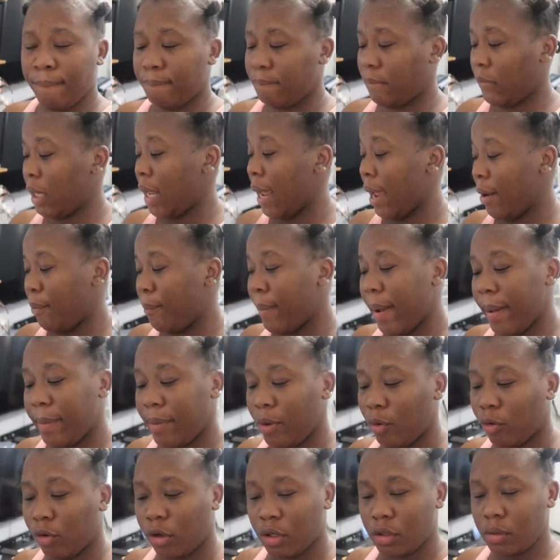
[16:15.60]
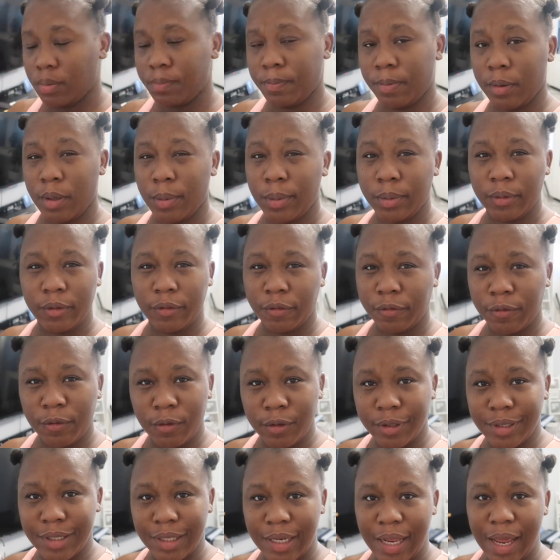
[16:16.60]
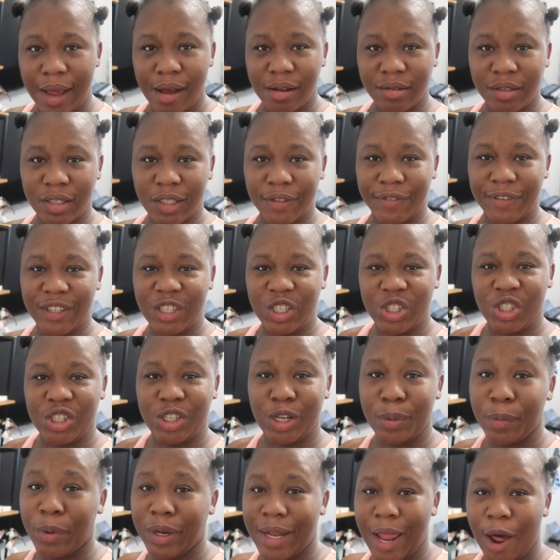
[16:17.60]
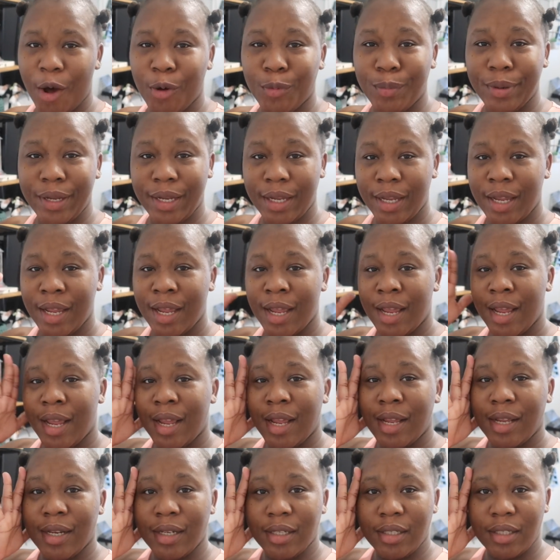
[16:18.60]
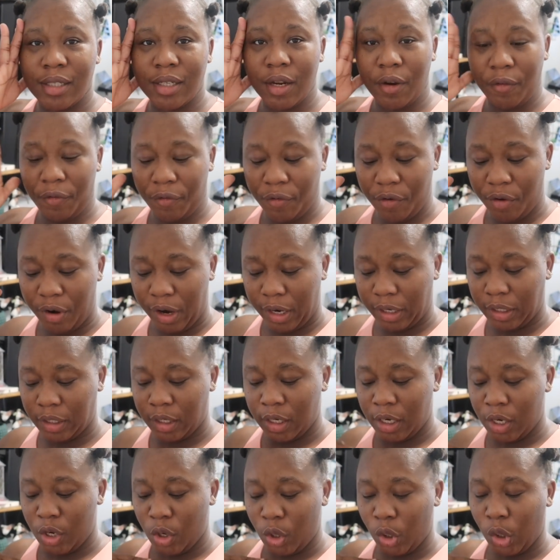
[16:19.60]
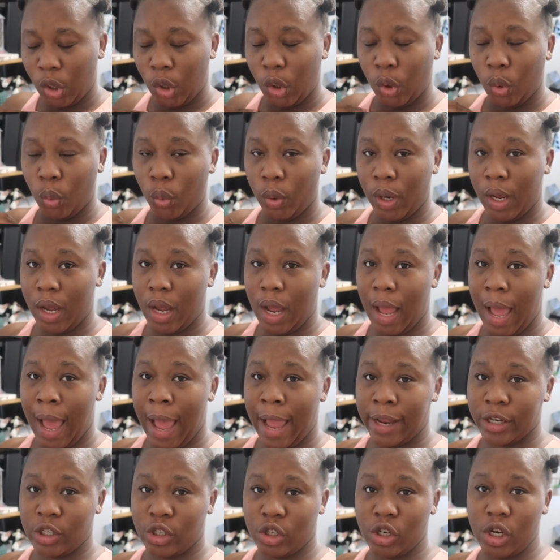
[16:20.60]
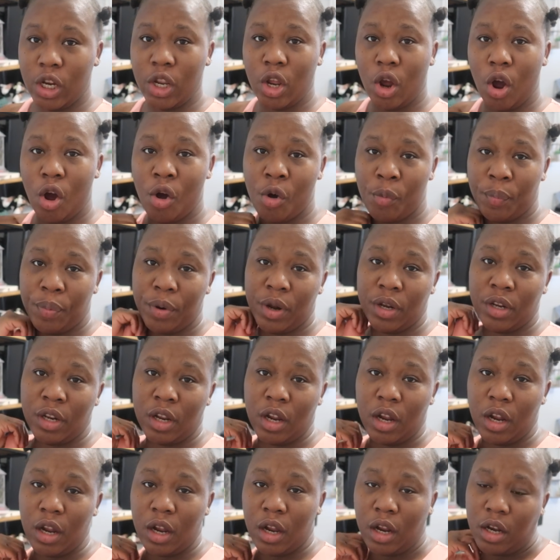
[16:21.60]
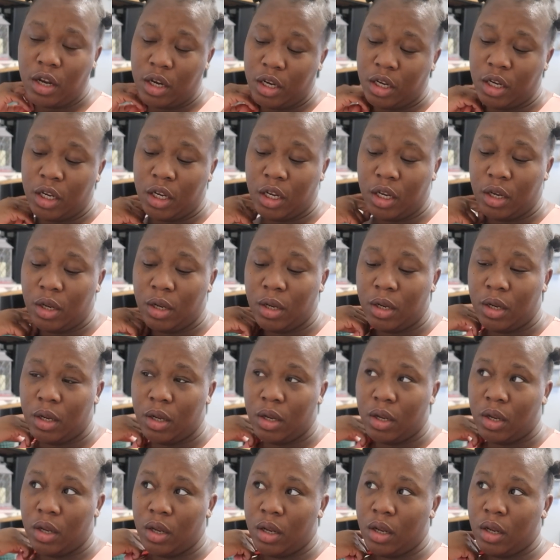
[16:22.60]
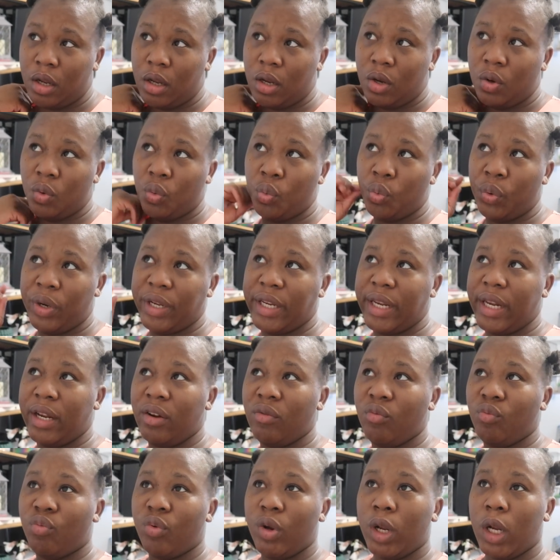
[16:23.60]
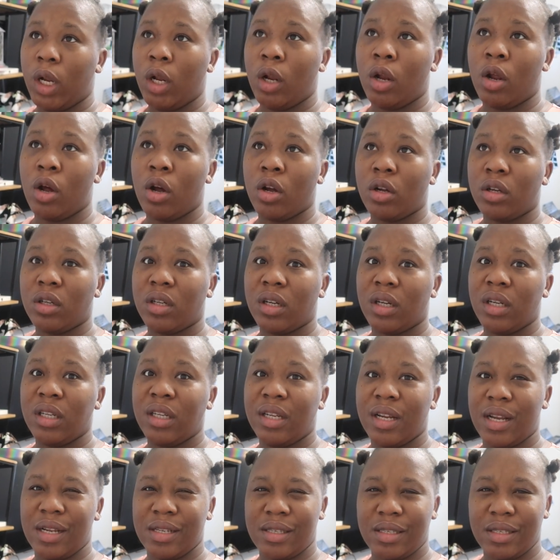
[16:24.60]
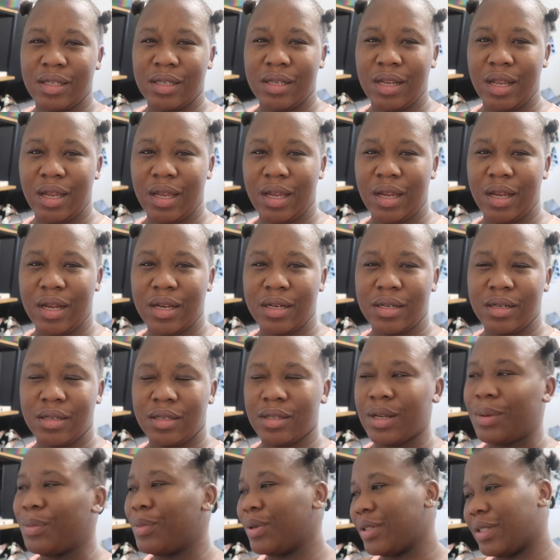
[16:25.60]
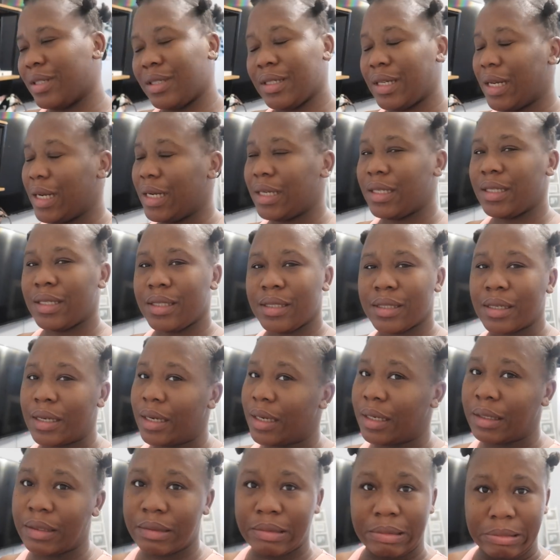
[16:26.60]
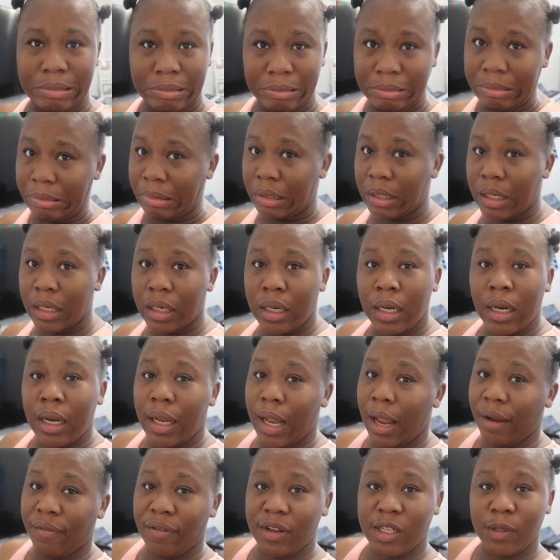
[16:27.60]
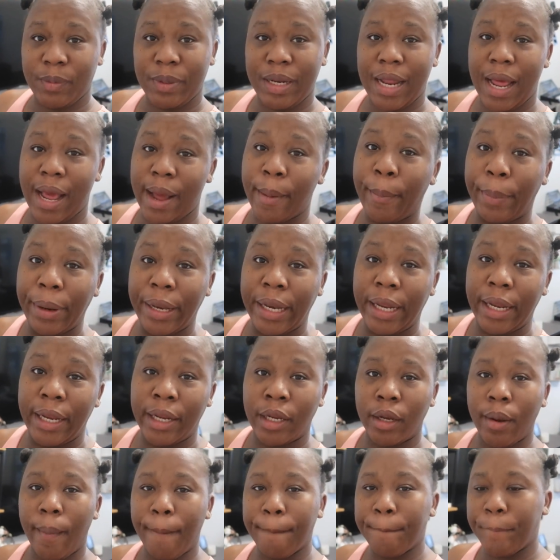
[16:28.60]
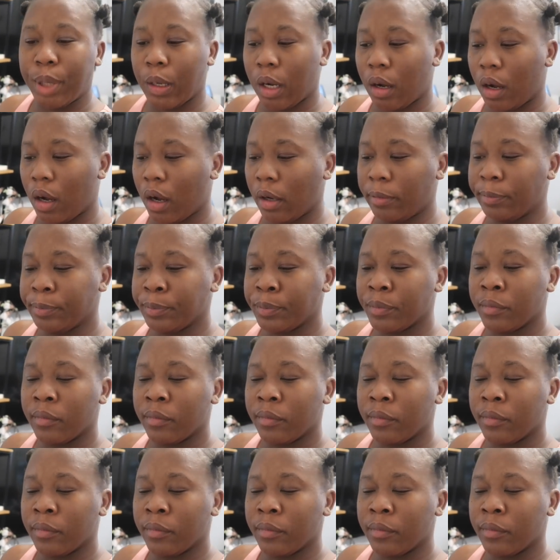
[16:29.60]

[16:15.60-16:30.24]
Yeah, maybe because probably the food in the house is finishing it, but that'll be different we are shop. actually open early we didn't vlog yesterday and some other days because life has been happening but